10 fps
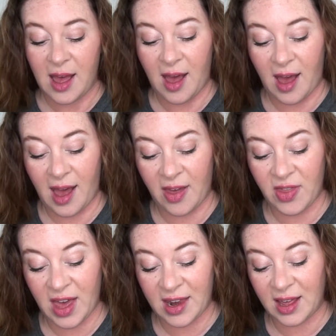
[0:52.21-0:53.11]

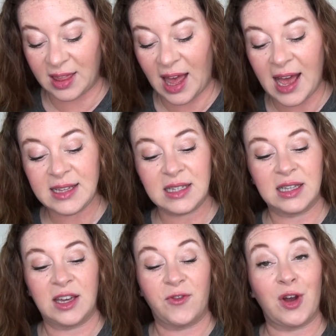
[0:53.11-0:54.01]
And then
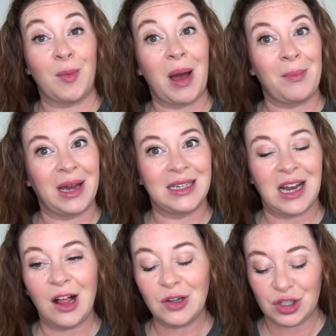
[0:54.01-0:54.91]
lastly, from my
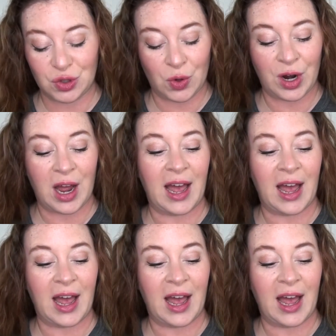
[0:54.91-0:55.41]
dollar store,